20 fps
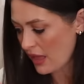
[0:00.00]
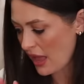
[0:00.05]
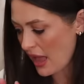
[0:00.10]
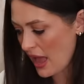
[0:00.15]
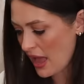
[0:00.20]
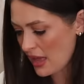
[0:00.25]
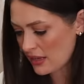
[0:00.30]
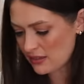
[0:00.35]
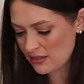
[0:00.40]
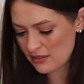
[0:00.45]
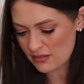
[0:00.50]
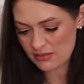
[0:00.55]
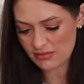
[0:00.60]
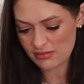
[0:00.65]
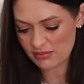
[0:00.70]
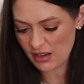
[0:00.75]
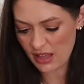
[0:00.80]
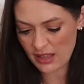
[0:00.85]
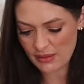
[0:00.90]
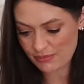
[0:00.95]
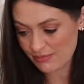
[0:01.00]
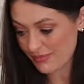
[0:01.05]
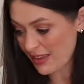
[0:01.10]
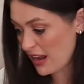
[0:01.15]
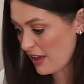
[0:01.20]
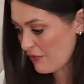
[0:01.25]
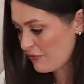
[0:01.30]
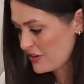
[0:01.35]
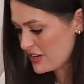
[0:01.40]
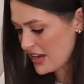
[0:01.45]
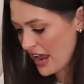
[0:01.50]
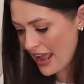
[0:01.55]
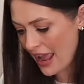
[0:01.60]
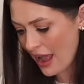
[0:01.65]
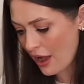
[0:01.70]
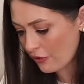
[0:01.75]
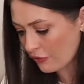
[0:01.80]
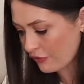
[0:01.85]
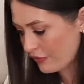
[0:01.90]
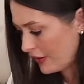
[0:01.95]
and like an everyday
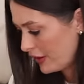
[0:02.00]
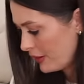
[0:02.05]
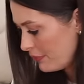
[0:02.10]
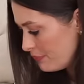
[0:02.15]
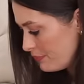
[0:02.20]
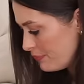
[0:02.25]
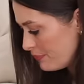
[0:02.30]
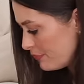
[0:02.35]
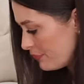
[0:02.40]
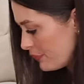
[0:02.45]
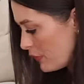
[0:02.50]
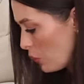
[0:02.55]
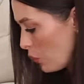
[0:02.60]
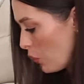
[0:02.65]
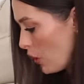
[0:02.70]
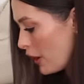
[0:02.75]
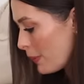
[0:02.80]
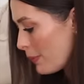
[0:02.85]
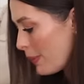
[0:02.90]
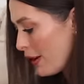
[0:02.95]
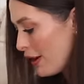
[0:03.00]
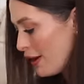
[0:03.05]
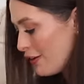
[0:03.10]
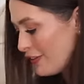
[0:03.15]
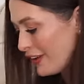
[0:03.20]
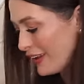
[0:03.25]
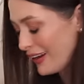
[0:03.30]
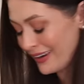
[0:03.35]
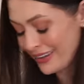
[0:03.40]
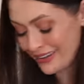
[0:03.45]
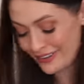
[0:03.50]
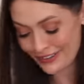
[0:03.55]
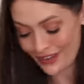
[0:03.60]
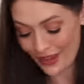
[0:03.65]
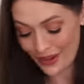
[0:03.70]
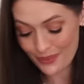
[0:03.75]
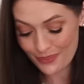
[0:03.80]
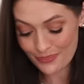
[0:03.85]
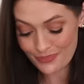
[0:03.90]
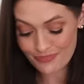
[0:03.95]
outfit work perfectly.
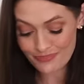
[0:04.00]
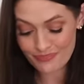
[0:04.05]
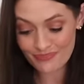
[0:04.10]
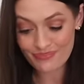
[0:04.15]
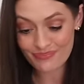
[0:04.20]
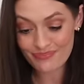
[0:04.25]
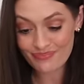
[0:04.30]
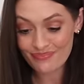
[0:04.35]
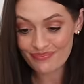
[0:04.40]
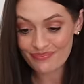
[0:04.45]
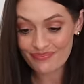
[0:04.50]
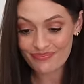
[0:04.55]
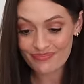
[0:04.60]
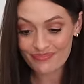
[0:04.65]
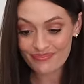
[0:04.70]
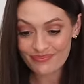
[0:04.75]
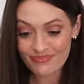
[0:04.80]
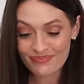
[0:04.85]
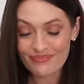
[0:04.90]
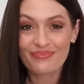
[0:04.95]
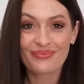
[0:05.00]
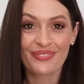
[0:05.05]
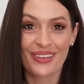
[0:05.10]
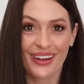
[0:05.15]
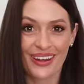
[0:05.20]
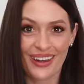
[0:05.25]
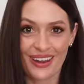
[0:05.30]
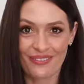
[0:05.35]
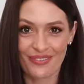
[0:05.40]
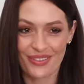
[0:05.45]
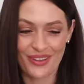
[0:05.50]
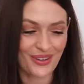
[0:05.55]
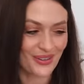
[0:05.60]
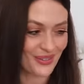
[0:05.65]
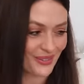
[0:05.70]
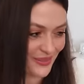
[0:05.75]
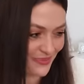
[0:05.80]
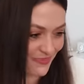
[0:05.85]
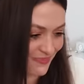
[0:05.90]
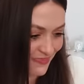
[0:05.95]
So love
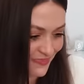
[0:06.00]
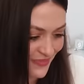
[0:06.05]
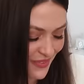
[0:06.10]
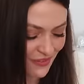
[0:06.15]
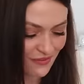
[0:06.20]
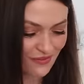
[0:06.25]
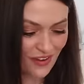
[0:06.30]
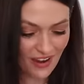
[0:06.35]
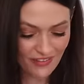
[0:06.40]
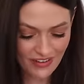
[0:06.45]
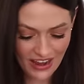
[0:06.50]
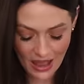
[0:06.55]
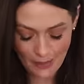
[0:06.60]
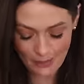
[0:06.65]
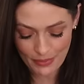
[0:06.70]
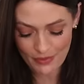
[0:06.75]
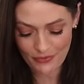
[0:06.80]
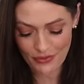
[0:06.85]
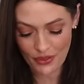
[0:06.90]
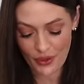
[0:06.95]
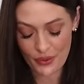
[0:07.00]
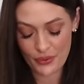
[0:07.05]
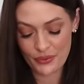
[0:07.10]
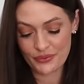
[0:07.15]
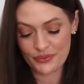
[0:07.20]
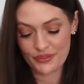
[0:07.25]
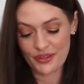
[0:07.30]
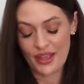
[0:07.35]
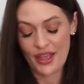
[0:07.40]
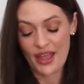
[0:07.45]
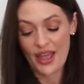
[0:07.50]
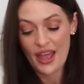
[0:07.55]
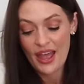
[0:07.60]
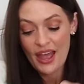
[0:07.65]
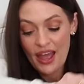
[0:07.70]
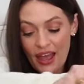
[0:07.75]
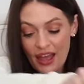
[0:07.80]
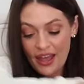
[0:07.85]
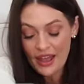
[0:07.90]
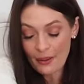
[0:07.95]
those. Very happy with those.
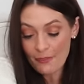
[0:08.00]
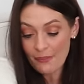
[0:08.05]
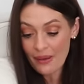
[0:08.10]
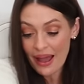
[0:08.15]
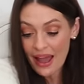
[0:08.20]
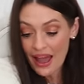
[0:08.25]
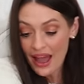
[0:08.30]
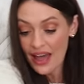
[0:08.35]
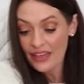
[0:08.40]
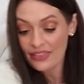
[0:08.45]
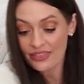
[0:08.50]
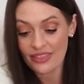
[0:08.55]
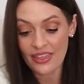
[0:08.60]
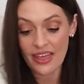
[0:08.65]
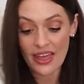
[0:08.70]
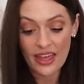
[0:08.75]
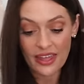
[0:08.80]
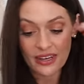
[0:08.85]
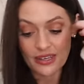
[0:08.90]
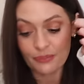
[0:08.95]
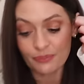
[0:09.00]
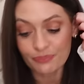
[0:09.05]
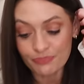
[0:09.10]
And then